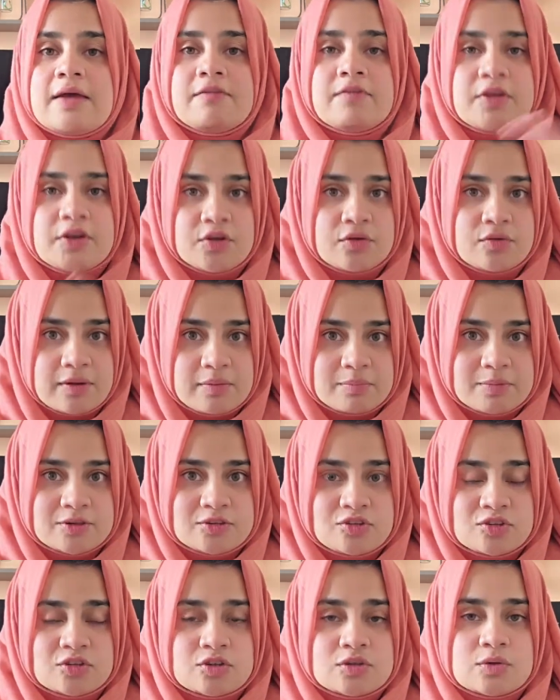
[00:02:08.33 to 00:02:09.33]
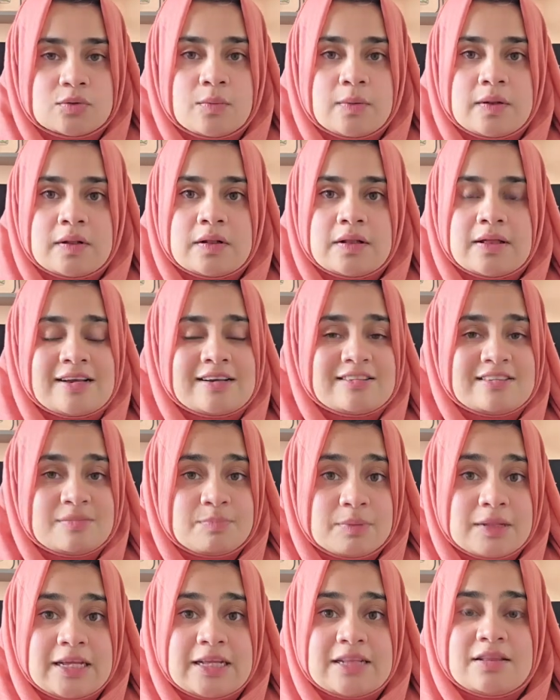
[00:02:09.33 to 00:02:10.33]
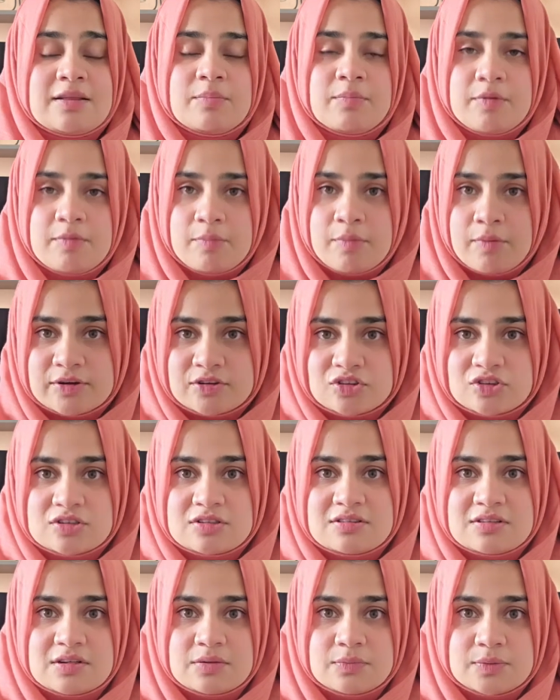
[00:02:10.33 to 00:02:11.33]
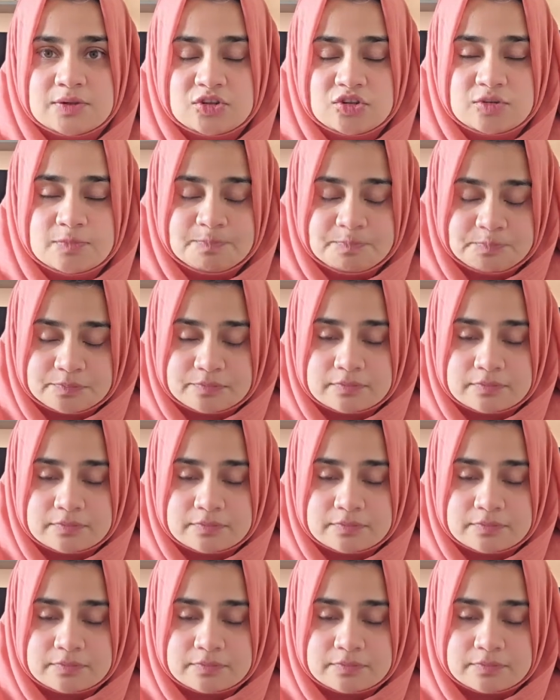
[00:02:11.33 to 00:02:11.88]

Video number two will explain the proportions in which